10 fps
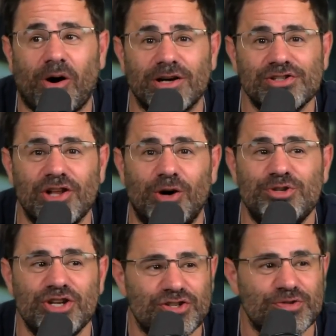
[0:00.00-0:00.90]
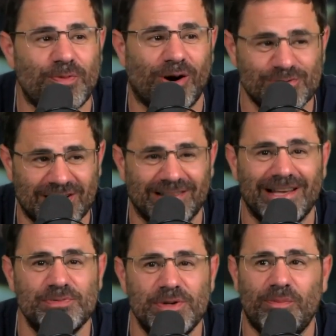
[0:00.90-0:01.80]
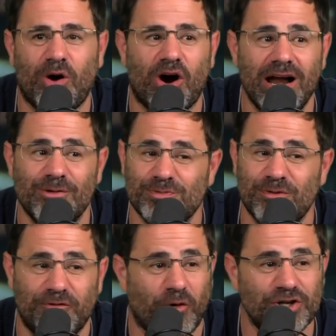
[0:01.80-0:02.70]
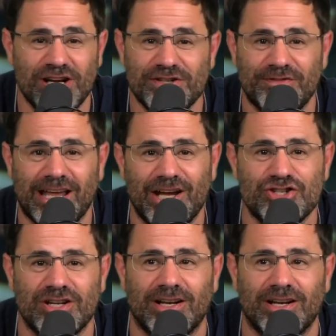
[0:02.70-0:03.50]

Park Slope. Ginger's Bar was like a lesbian bar, and it was before gentrification.